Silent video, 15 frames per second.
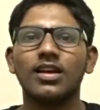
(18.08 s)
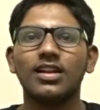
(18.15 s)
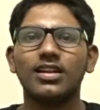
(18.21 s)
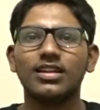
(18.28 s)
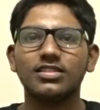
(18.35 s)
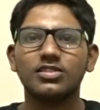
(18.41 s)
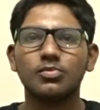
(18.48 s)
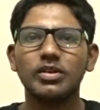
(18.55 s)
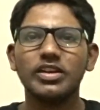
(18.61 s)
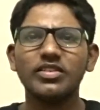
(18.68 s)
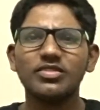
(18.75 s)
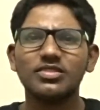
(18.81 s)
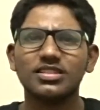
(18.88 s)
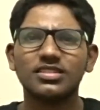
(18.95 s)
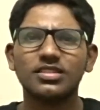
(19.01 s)
Let's
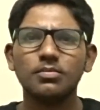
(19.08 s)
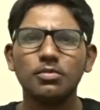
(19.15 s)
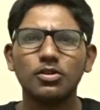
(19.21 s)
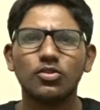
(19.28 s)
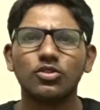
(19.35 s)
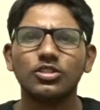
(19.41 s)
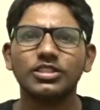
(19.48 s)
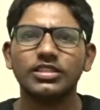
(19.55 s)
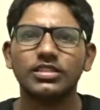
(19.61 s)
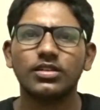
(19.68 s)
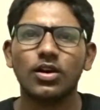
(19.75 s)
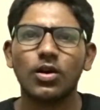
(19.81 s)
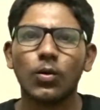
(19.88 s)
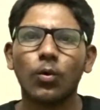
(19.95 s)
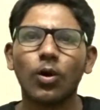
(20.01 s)
begin with a simple question.
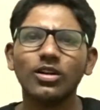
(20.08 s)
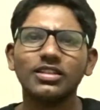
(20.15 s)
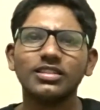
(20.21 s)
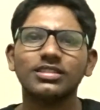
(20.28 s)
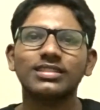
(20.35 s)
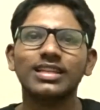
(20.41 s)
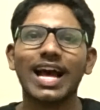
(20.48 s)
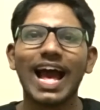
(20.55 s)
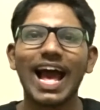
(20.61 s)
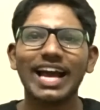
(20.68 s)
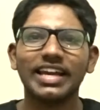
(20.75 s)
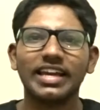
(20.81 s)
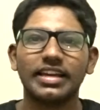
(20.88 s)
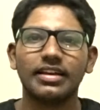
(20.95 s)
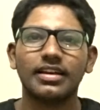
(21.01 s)
What is
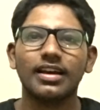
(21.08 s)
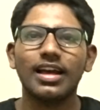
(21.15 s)
hacking?